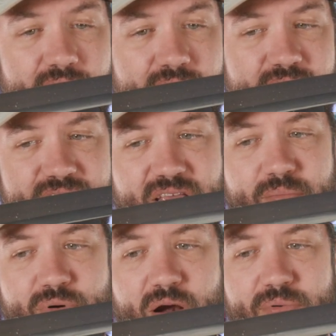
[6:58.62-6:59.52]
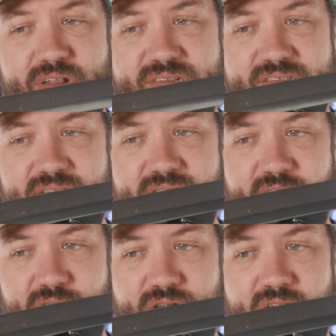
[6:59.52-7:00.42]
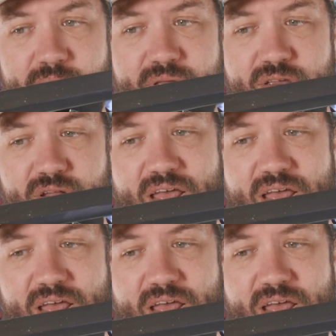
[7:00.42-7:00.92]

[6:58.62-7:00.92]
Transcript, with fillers: The same properties that are going to be good